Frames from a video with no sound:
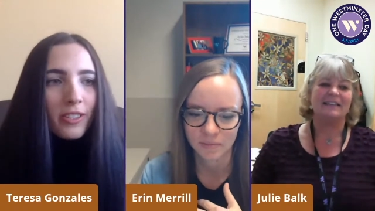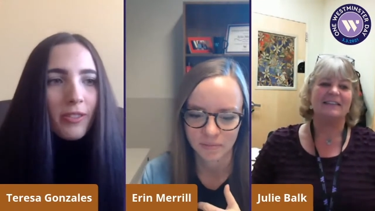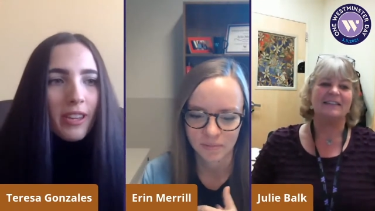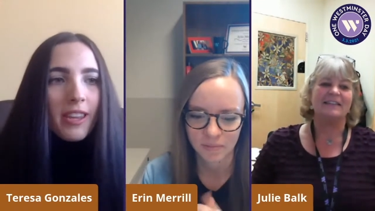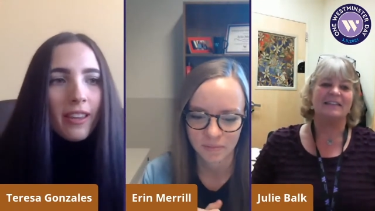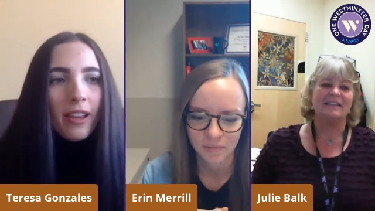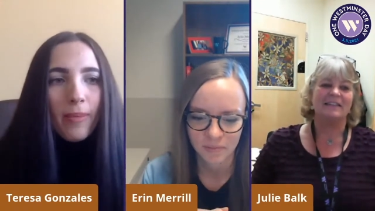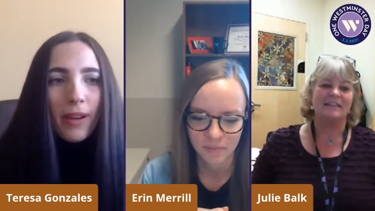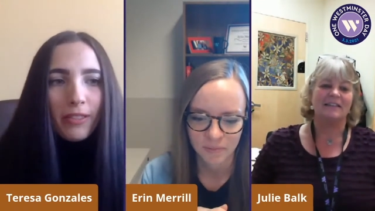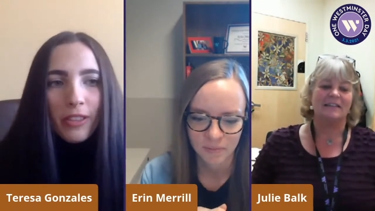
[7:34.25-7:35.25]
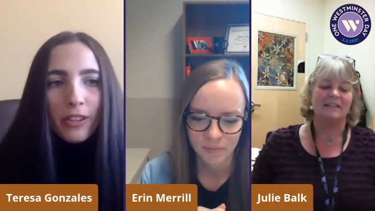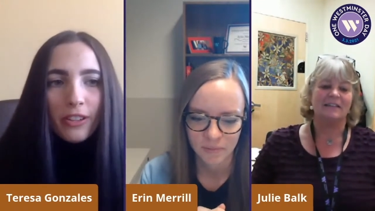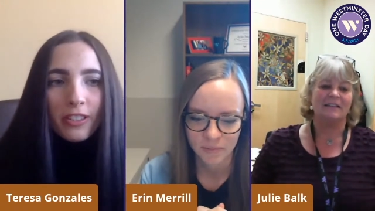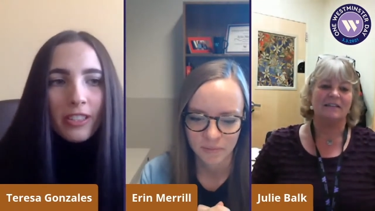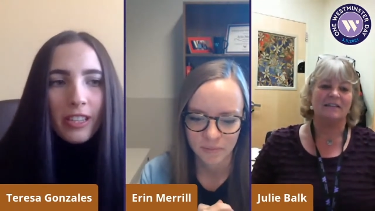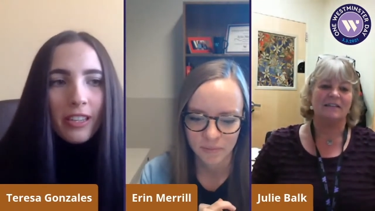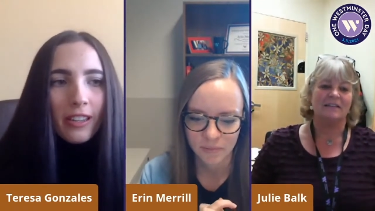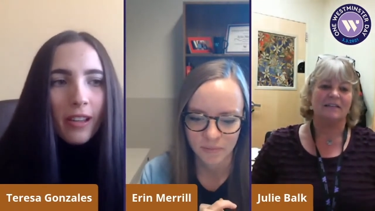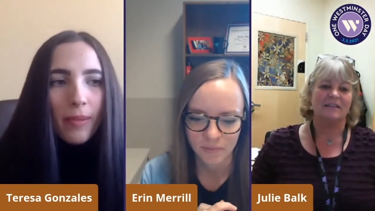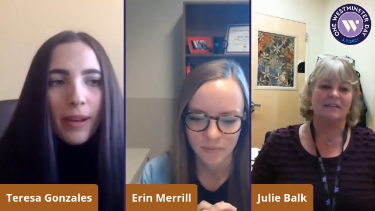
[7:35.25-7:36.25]
Speaker 1: is unique about the
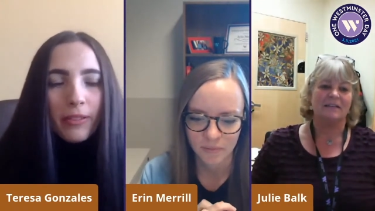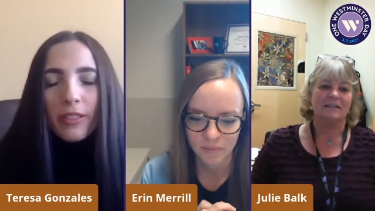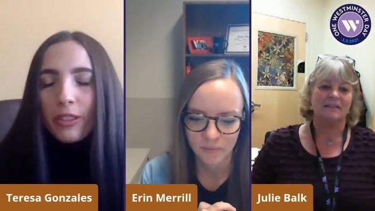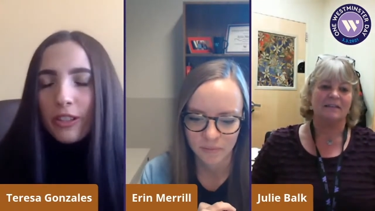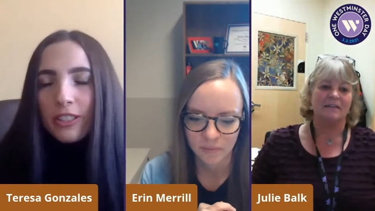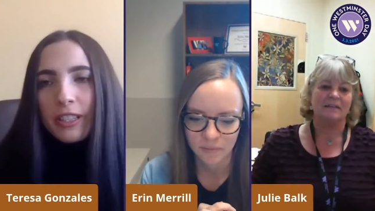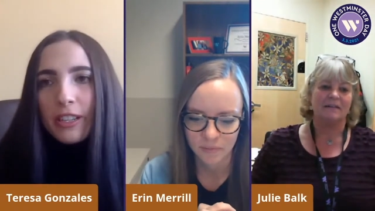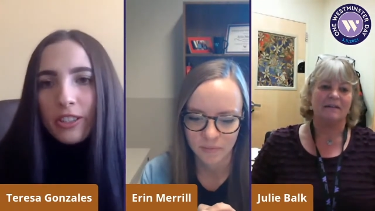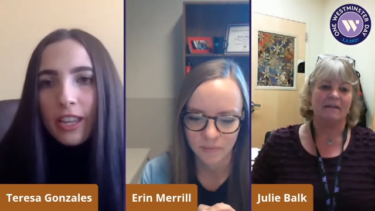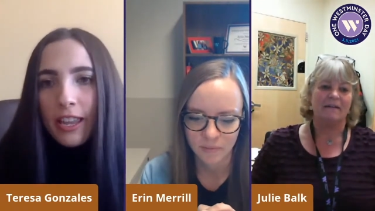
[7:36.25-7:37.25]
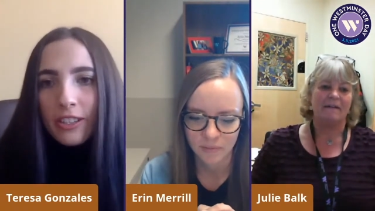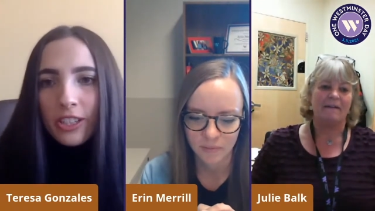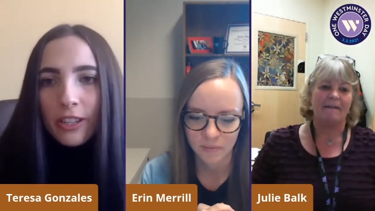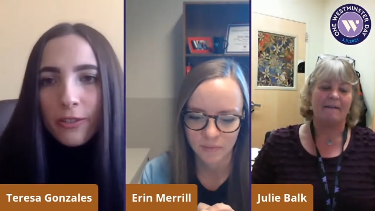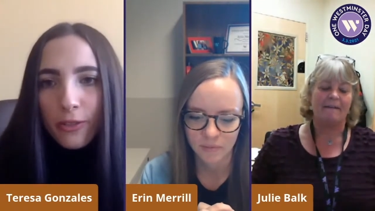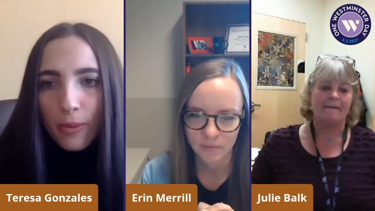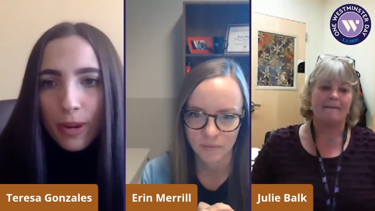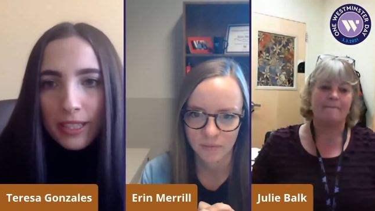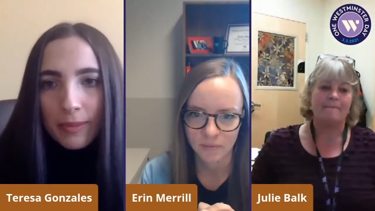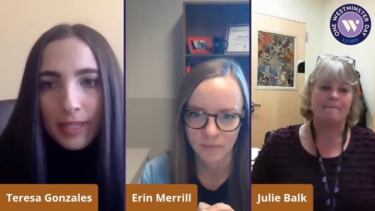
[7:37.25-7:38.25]
nursing about nursing education from
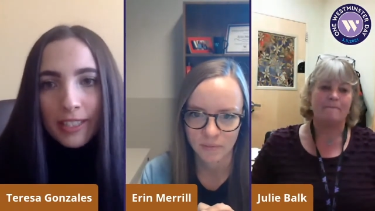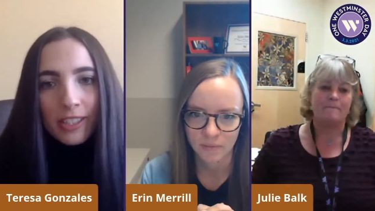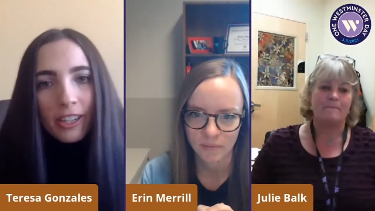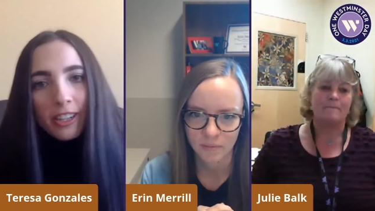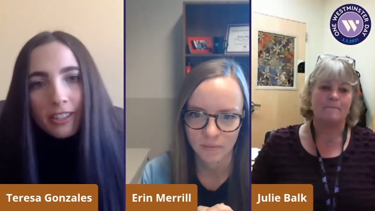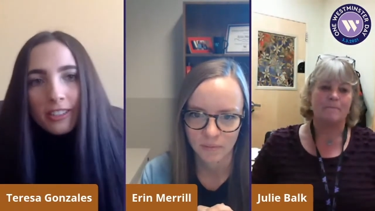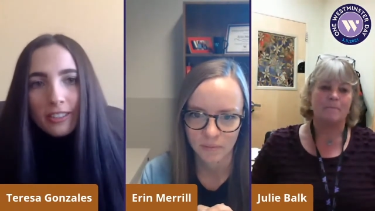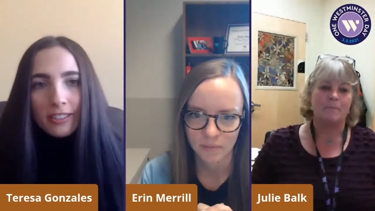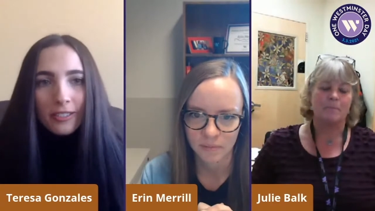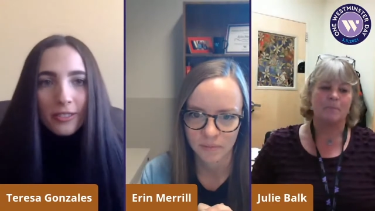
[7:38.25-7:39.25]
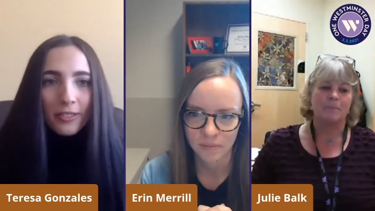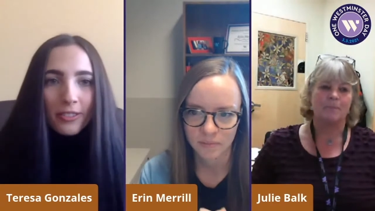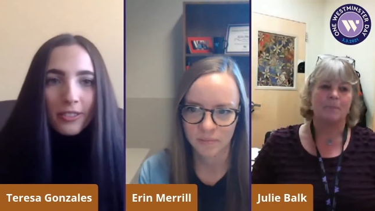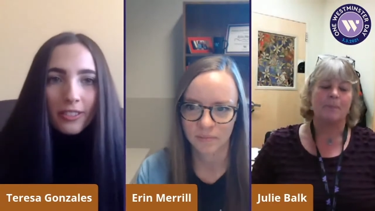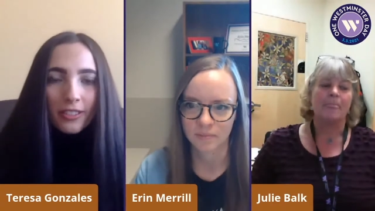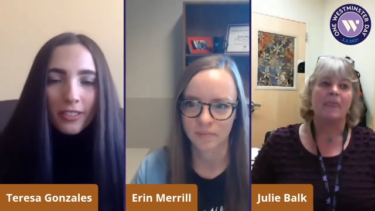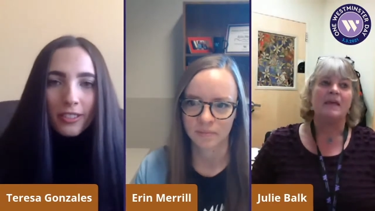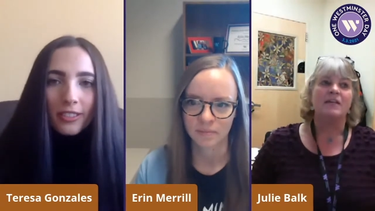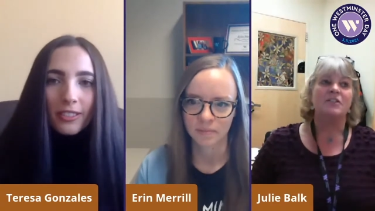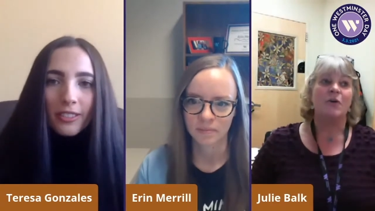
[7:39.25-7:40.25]
Westminster?
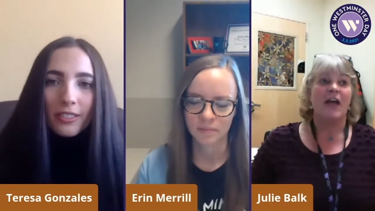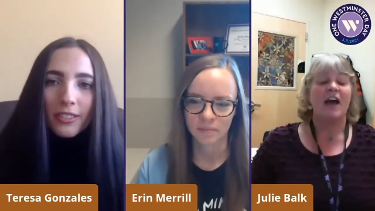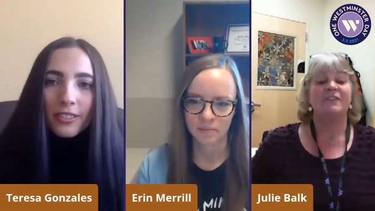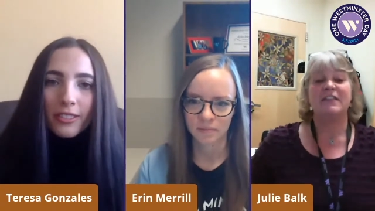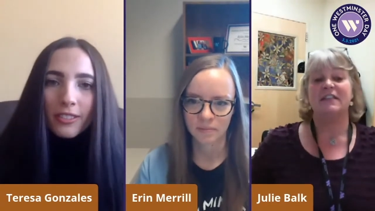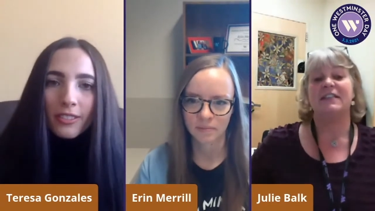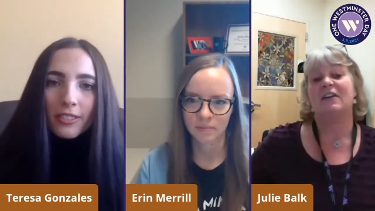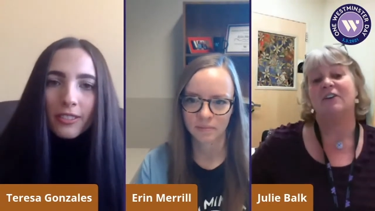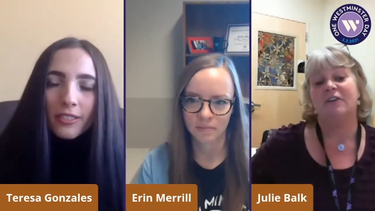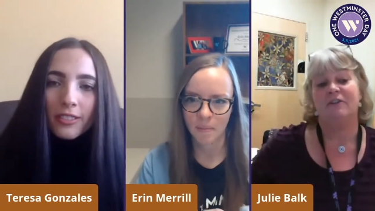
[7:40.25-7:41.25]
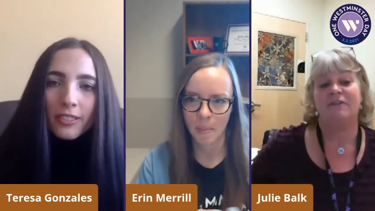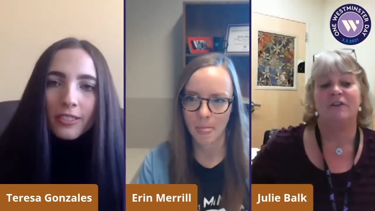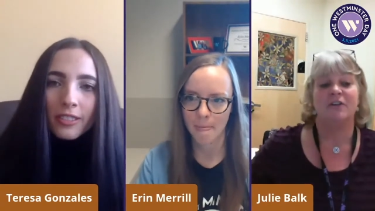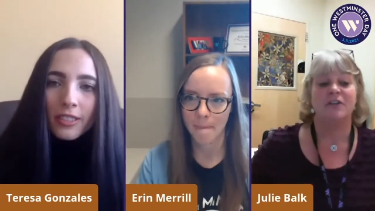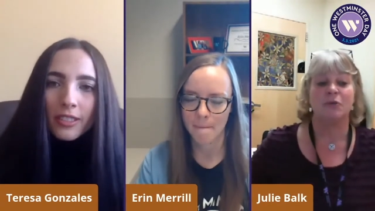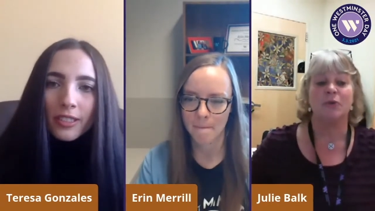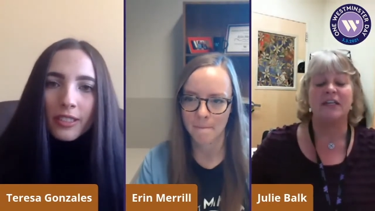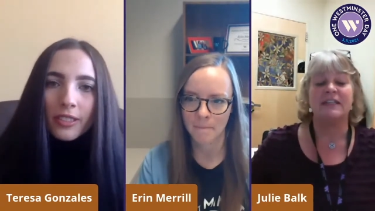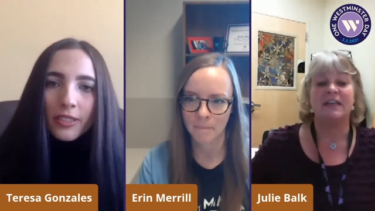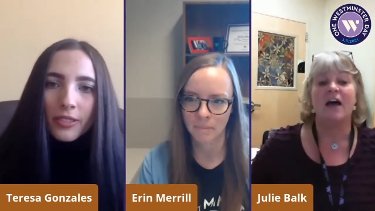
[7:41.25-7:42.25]
Speaker 2: So I have to tell you first,
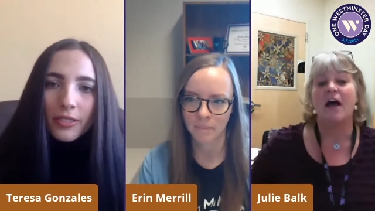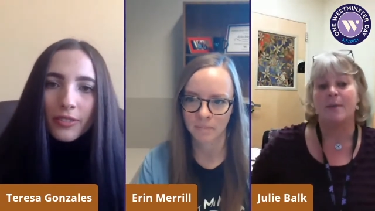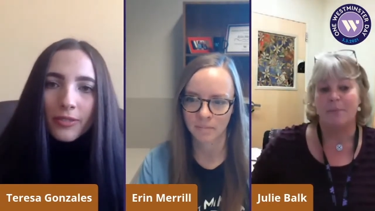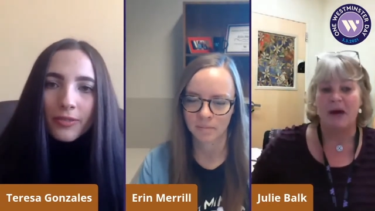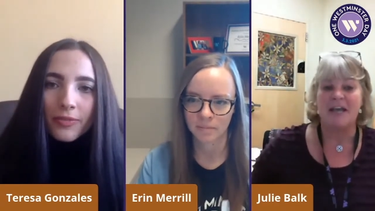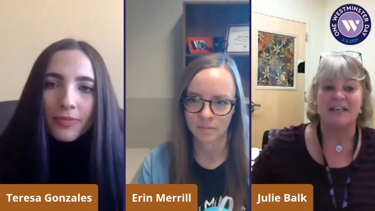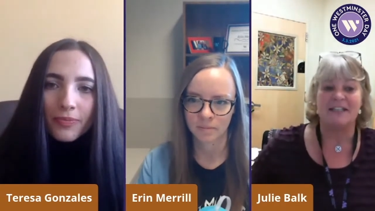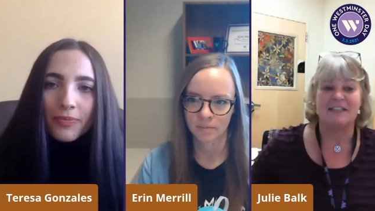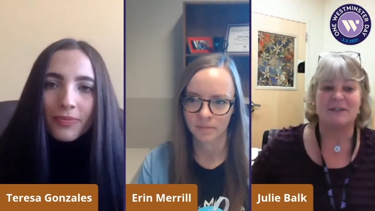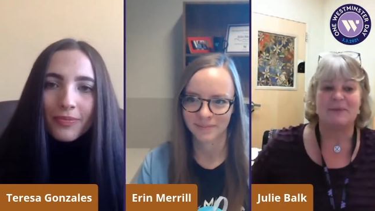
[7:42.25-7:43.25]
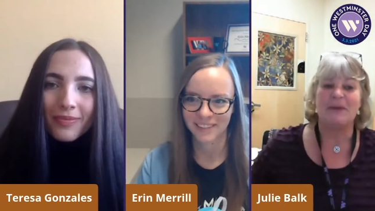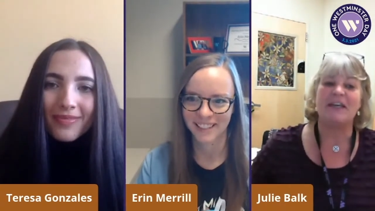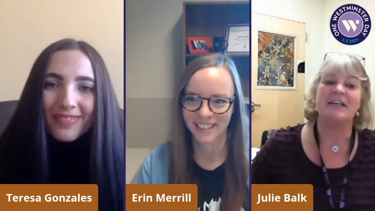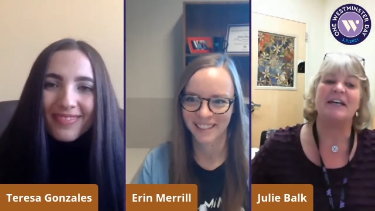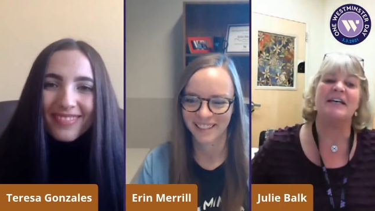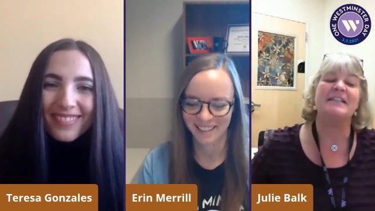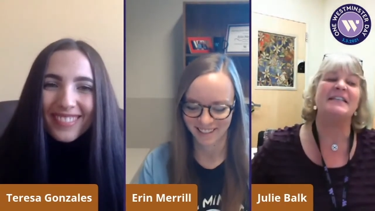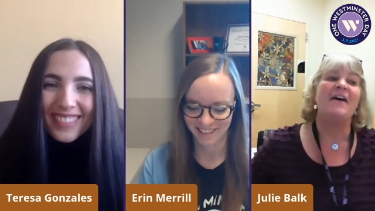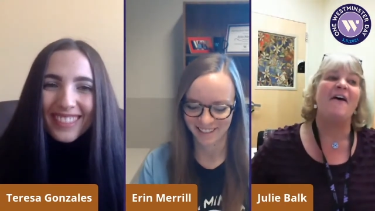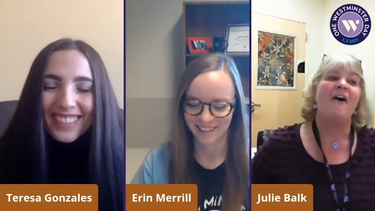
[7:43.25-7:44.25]
Teresa, I'm biased
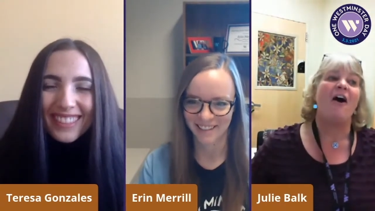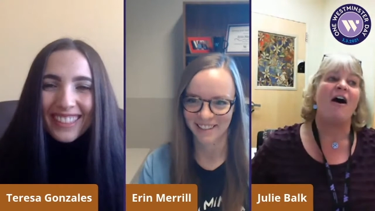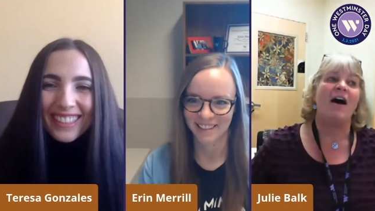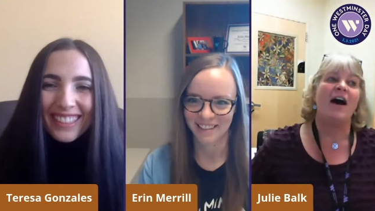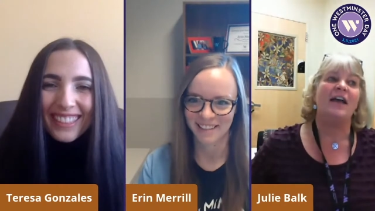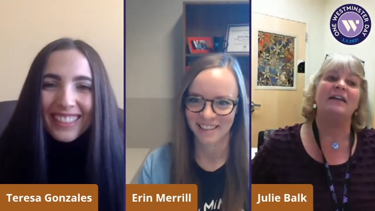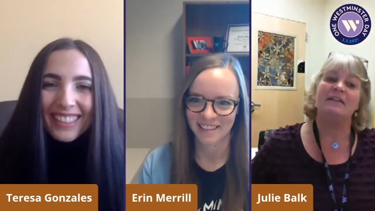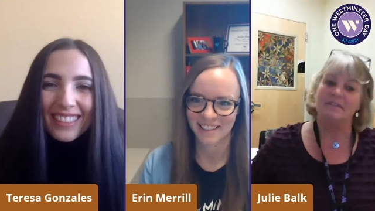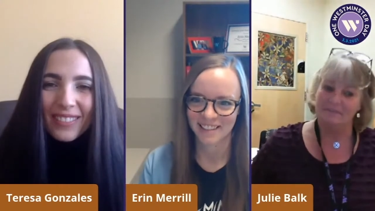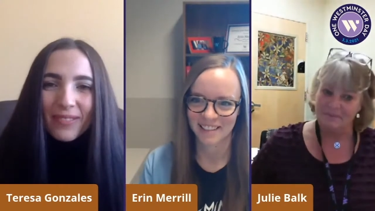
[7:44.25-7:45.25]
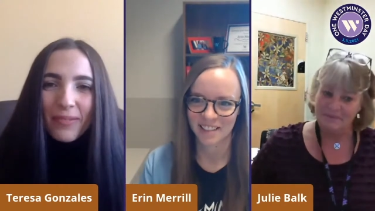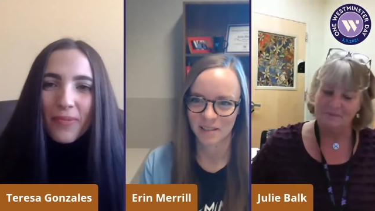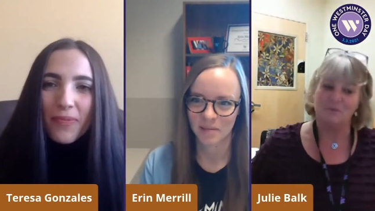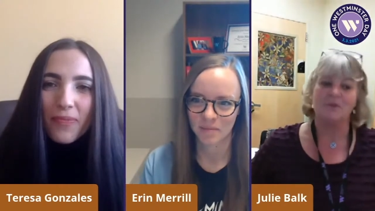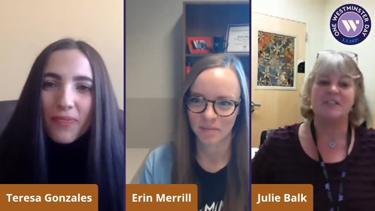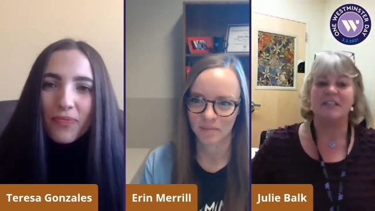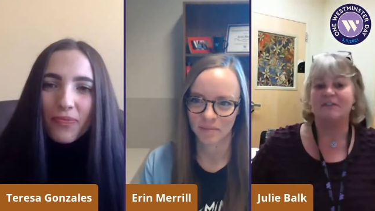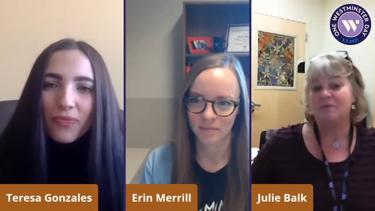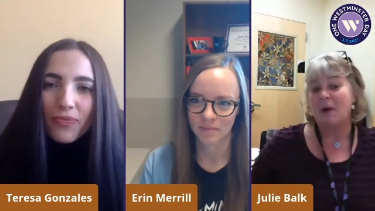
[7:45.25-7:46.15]
because I received